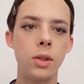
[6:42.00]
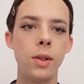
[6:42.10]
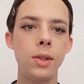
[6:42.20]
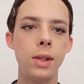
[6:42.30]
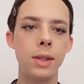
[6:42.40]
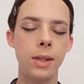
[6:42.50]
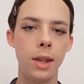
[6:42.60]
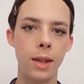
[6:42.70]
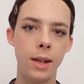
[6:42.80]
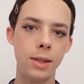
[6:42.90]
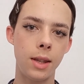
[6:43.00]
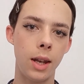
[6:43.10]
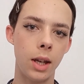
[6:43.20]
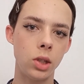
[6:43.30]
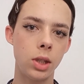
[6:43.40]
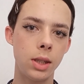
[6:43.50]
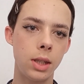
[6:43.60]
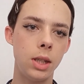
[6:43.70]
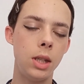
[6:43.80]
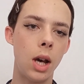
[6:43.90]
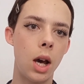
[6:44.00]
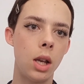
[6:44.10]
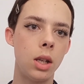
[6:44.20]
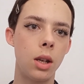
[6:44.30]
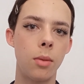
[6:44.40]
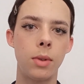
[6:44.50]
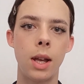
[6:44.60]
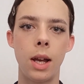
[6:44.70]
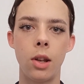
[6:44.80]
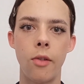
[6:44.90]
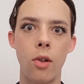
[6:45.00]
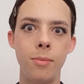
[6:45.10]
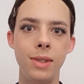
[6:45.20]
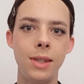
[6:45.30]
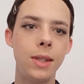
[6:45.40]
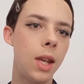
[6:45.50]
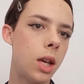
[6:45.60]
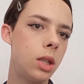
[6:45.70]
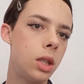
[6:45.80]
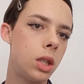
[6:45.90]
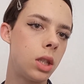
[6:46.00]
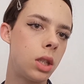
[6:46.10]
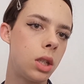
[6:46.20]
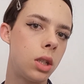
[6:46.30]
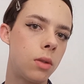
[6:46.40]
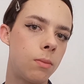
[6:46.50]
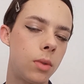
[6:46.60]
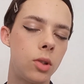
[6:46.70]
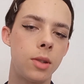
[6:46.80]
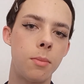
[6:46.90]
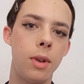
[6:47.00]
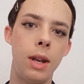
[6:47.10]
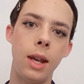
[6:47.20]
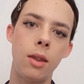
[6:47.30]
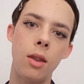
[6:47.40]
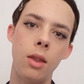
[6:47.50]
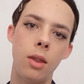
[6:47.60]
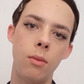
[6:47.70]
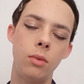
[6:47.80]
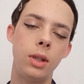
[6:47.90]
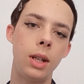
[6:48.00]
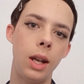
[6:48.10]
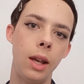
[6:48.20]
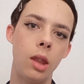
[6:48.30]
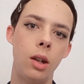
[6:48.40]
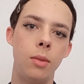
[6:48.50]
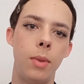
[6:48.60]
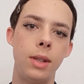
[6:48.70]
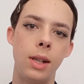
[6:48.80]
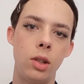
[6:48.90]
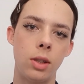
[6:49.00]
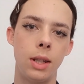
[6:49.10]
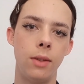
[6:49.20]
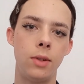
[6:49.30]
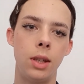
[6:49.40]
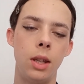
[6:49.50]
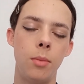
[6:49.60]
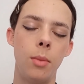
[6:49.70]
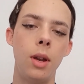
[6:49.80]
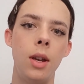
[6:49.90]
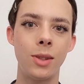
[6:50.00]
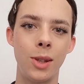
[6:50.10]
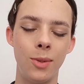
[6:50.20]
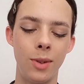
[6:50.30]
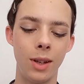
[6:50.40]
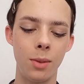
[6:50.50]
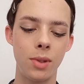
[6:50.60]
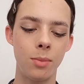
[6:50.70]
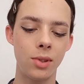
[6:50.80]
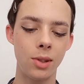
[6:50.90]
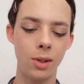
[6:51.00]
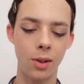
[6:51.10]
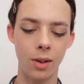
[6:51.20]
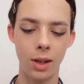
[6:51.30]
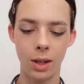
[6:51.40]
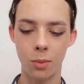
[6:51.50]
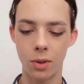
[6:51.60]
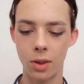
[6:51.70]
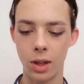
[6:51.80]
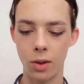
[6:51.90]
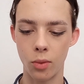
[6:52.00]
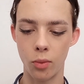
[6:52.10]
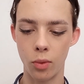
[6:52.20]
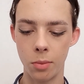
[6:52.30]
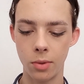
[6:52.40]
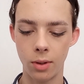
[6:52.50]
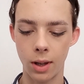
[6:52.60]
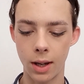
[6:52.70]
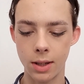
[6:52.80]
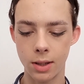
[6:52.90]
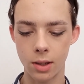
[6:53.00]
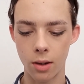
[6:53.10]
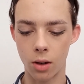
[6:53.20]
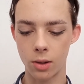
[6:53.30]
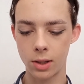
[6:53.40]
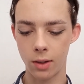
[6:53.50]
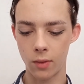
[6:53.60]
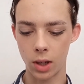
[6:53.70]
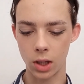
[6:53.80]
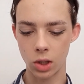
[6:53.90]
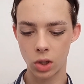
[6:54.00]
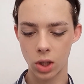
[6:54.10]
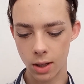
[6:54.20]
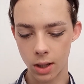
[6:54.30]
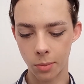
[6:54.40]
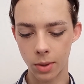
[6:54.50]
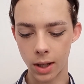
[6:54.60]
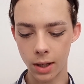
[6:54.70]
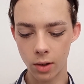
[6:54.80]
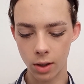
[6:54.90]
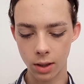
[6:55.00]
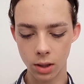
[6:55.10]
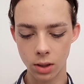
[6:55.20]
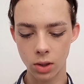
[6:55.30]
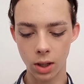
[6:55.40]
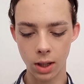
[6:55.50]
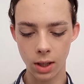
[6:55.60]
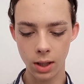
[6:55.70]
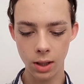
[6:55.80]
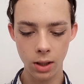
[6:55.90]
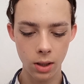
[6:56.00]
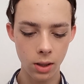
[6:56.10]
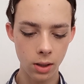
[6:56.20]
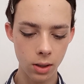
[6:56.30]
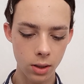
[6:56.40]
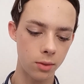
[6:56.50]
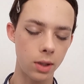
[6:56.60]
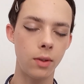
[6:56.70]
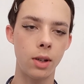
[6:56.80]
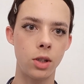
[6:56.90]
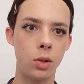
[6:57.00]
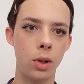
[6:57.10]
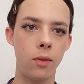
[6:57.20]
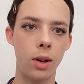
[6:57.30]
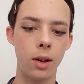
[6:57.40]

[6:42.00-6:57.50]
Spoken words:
So as you can see, that is the lashes done. I'm kind of obsessed. I just lengthened, well, didn't lengthen it, basically just lifted them. So for lips, I'm just going to go in with the Rimmel London Lasting Finish lip liner in the shade 725